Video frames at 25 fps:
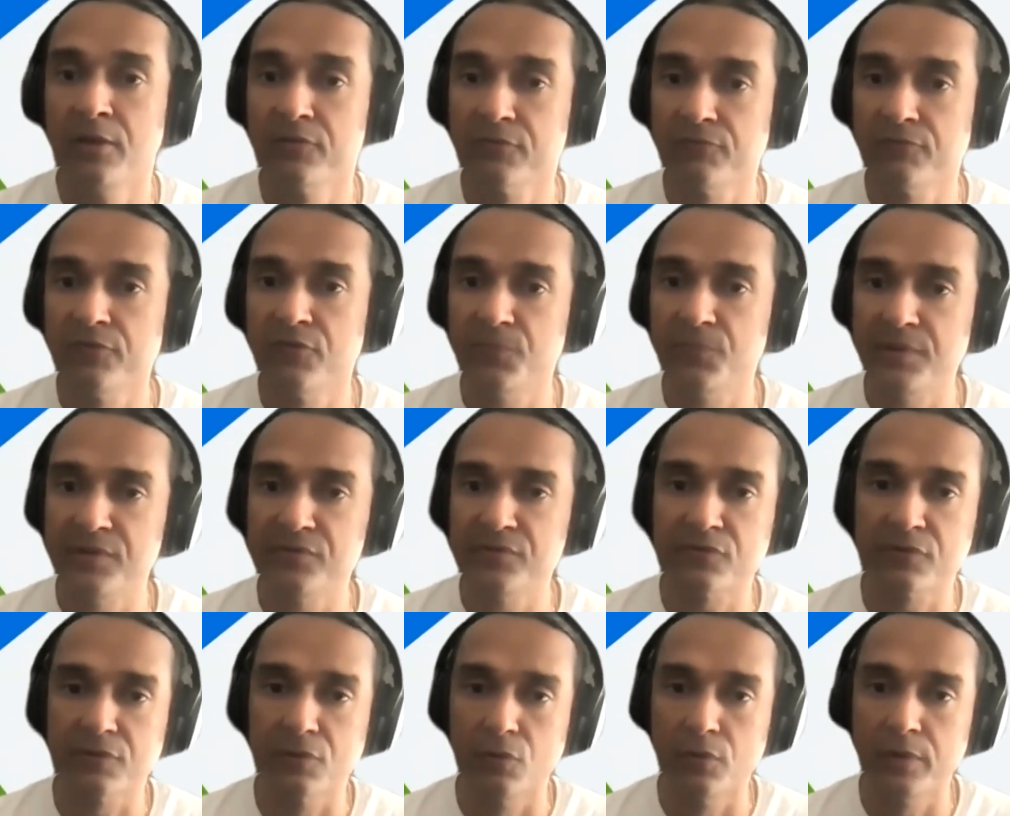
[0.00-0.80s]
So we've
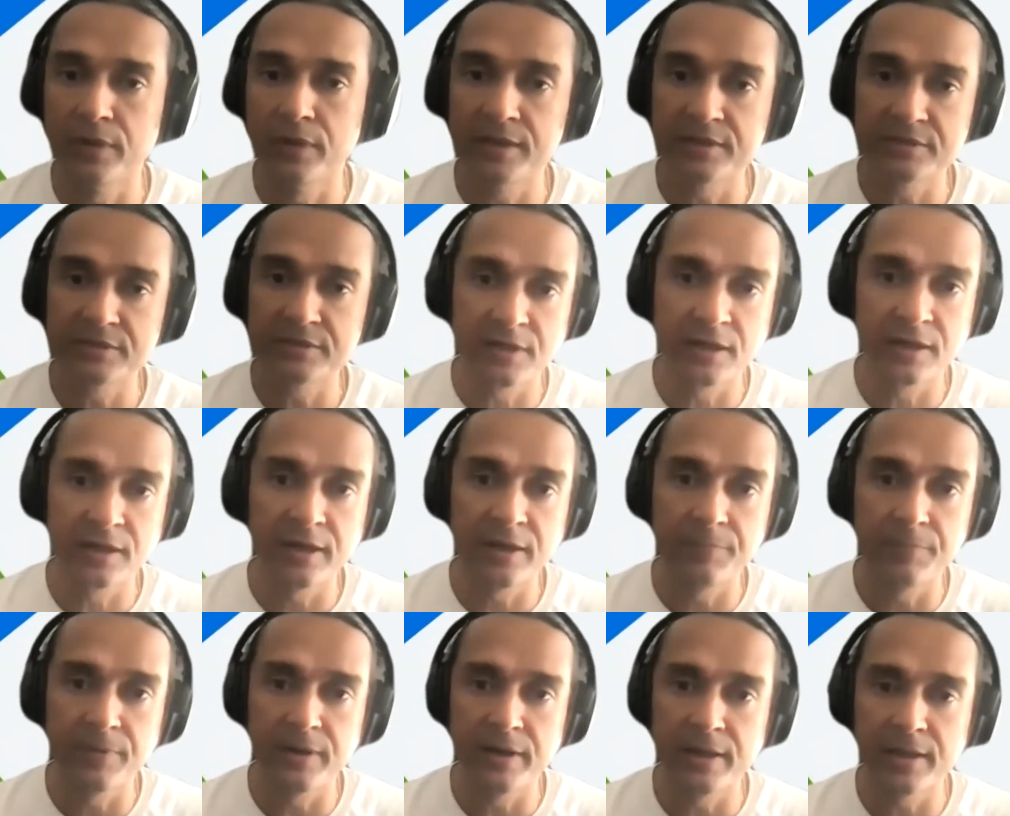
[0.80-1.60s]
been slowly and
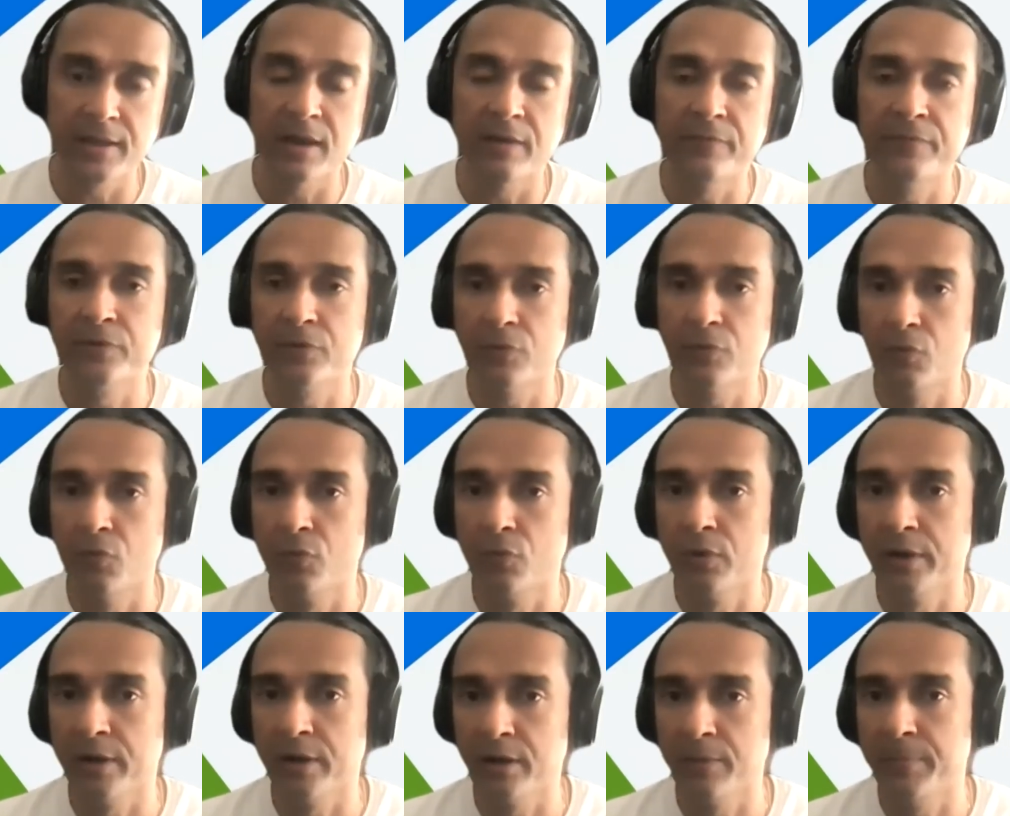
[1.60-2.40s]
steadily building our
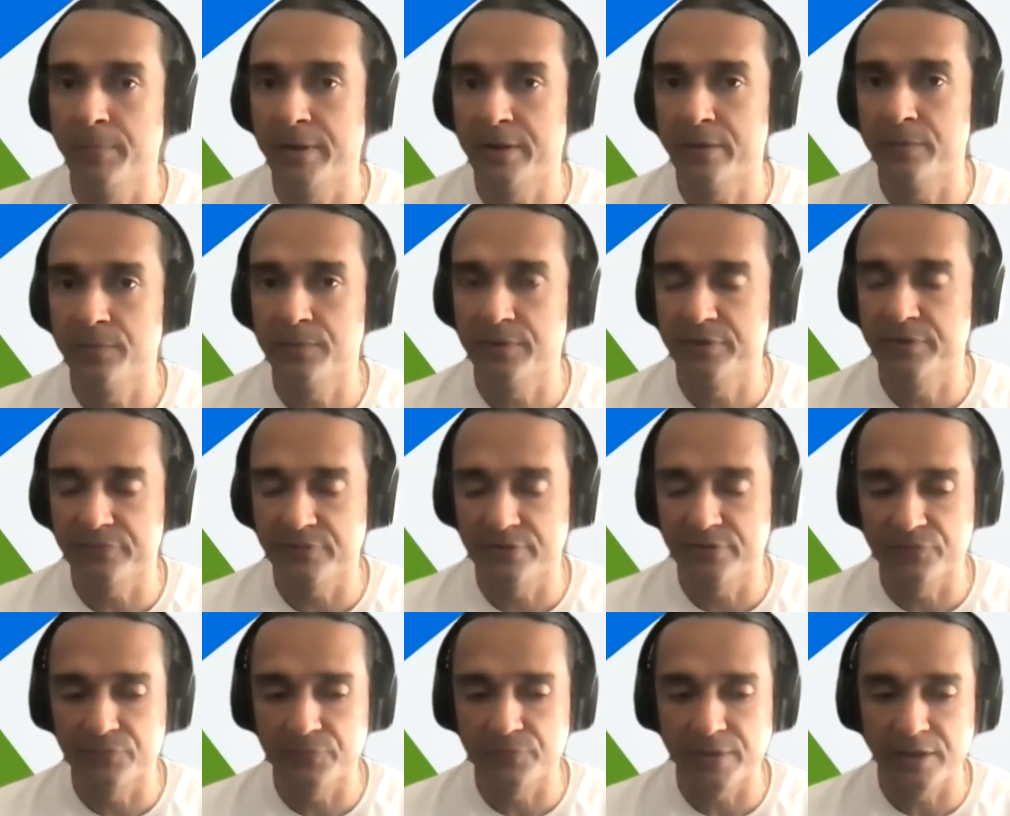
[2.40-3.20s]
own little metaverse
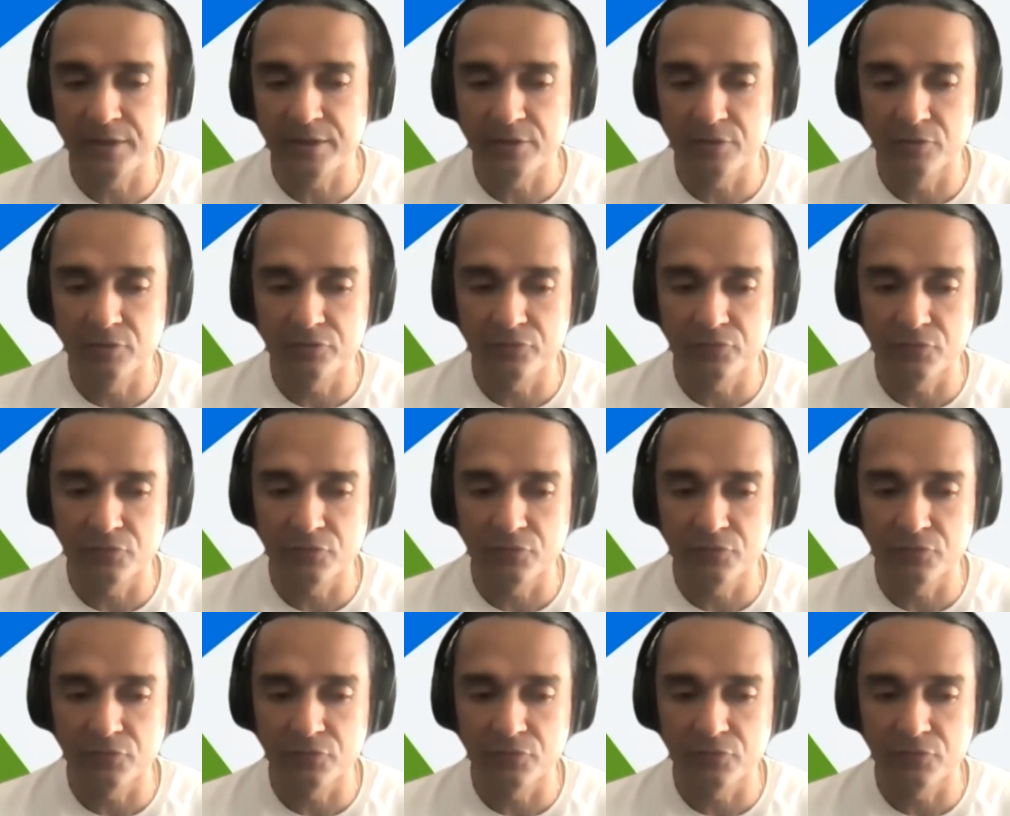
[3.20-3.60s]
as well, you know.